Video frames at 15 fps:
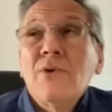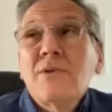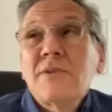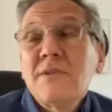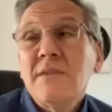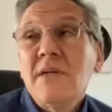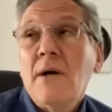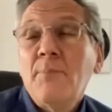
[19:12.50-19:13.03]
worked
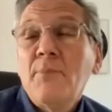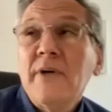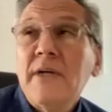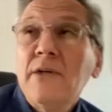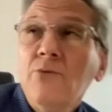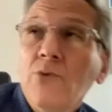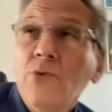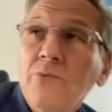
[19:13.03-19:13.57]
in the
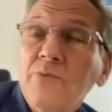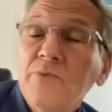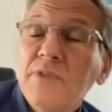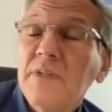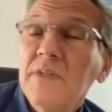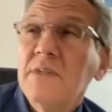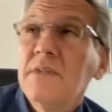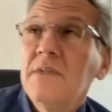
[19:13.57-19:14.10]
operating rooms
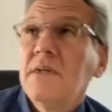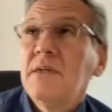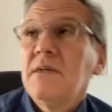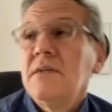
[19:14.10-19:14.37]
and